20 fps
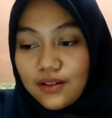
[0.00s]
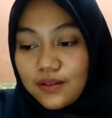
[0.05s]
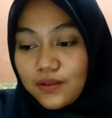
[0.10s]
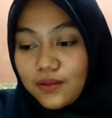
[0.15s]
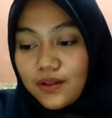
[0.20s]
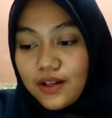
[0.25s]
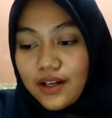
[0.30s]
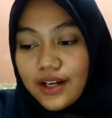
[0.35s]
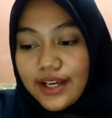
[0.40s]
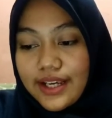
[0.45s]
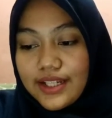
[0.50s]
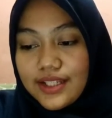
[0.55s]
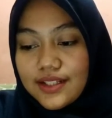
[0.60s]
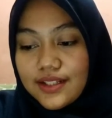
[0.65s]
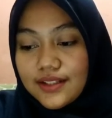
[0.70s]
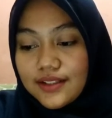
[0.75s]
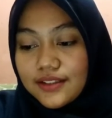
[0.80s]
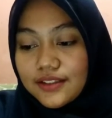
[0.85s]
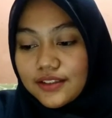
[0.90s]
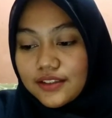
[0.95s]
Alright,
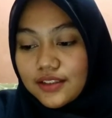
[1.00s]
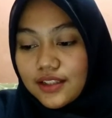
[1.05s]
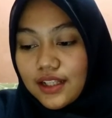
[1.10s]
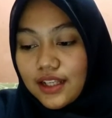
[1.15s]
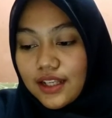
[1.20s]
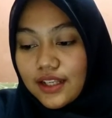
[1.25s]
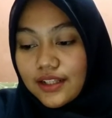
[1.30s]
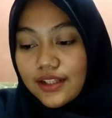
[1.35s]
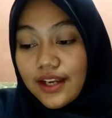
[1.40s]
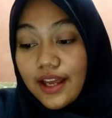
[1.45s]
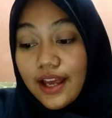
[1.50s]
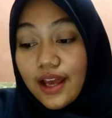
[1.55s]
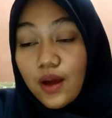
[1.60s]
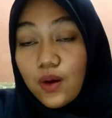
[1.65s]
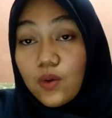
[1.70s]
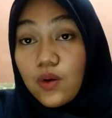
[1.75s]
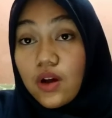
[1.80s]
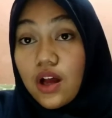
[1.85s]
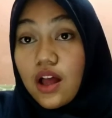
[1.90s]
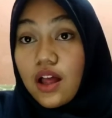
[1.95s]

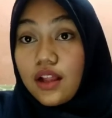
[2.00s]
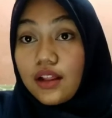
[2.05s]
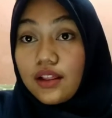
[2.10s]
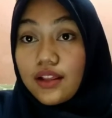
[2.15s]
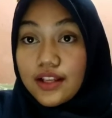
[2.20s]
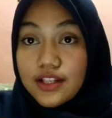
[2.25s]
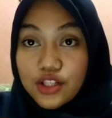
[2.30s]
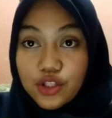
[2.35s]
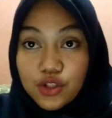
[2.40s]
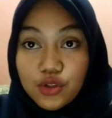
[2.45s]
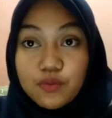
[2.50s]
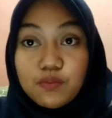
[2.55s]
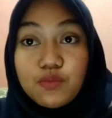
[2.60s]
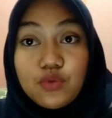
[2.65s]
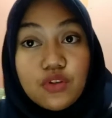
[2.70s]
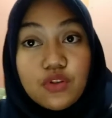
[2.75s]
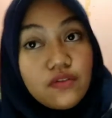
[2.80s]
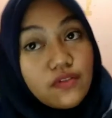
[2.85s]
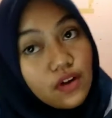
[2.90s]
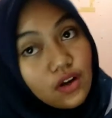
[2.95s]
now let's
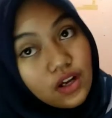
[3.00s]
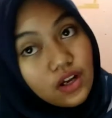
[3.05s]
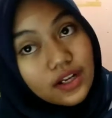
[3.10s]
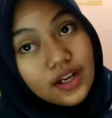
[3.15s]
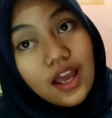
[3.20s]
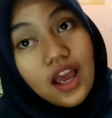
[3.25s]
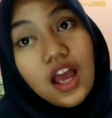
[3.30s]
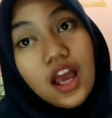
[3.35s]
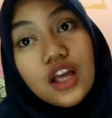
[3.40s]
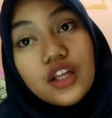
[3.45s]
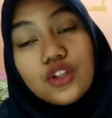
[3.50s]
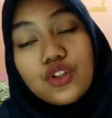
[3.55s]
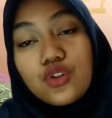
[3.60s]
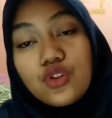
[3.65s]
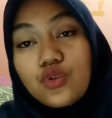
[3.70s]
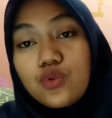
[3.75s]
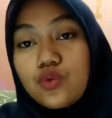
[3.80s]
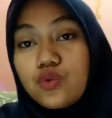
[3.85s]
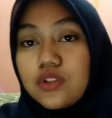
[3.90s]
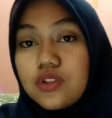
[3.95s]
move on
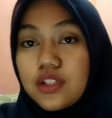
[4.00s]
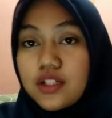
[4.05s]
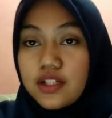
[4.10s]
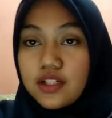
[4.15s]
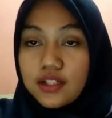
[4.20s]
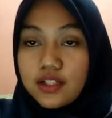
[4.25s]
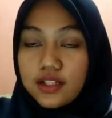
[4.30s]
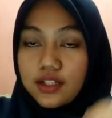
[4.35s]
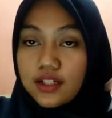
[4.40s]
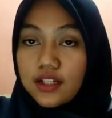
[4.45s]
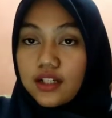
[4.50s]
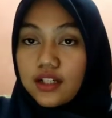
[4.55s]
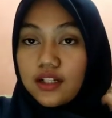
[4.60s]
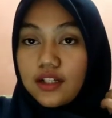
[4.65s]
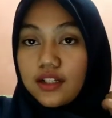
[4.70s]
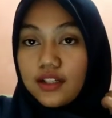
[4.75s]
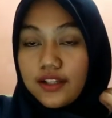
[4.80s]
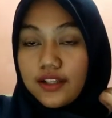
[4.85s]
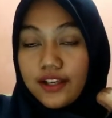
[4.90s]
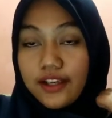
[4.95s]
to the
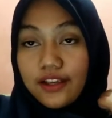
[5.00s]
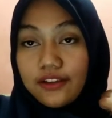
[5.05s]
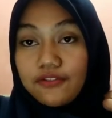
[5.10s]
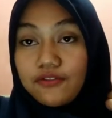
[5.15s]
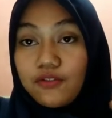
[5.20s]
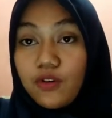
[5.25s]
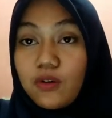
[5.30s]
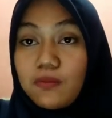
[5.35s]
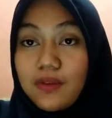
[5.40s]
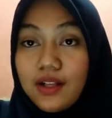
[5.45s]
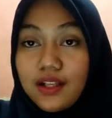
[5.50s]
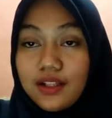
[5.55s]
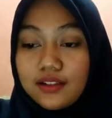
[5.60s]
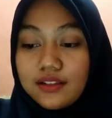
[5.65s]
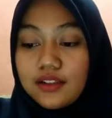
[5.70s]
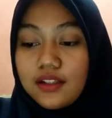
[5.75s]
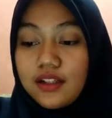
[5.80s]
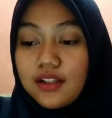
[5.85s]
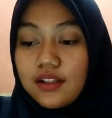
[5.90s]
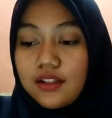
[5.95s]

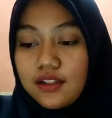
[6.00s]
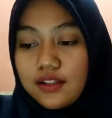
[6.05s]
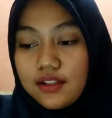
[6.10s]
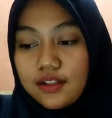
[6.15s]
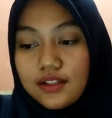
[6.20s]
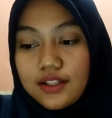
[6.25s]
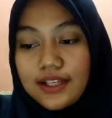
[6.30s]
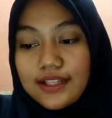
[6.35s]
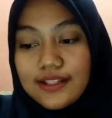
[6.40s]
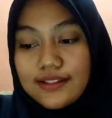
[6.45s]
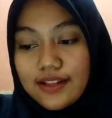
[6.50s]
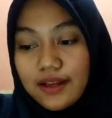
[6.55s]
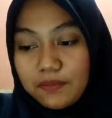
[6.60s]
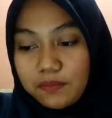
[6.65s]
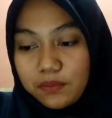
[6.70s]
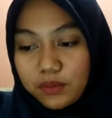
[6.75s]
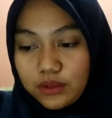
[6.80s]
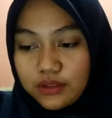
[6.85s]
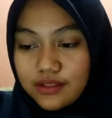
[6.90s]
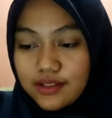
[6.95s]
informal
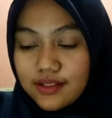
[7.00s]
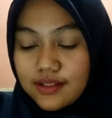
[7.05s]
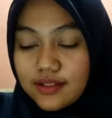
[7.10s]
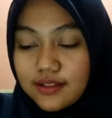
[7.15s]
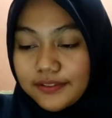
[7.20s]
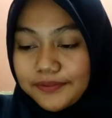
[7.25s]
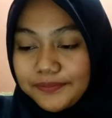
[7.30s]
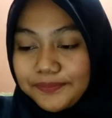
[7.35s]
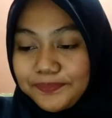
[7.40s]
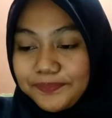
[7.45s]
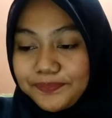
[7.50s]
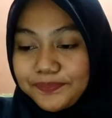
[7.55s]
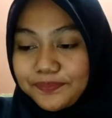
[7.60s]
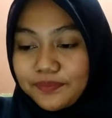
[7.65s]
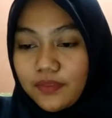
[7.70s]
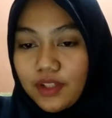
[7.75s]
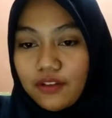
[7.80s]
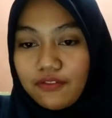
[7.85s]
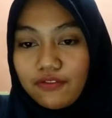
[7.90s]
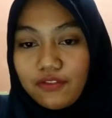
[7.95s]
examples.
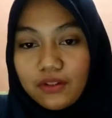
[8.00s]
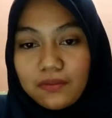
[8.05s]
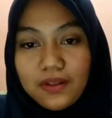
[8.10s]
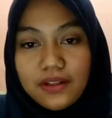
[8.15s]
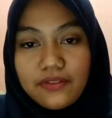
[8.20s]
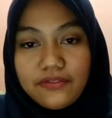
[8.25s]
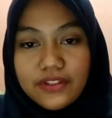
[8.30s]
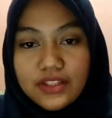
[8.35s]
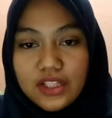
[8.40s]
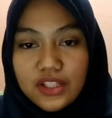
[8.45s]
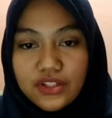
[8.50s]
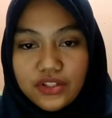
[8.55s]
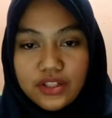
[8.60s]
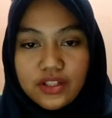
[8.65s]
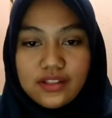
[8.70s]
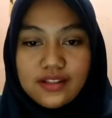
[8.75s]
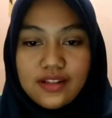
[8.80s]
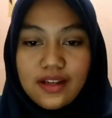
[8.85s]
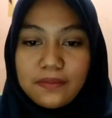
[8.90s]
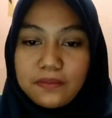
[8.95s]
Informal invitation
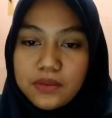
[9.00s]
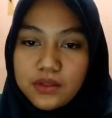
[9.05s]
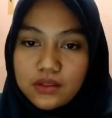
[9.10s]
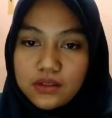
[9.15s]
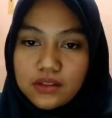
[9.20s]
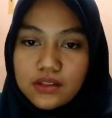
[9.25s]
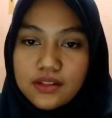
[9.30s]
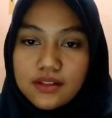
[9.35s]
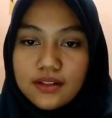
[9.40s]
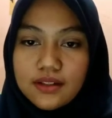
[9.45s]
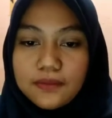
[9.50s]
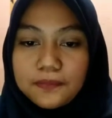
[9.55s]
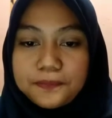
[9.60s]
examples.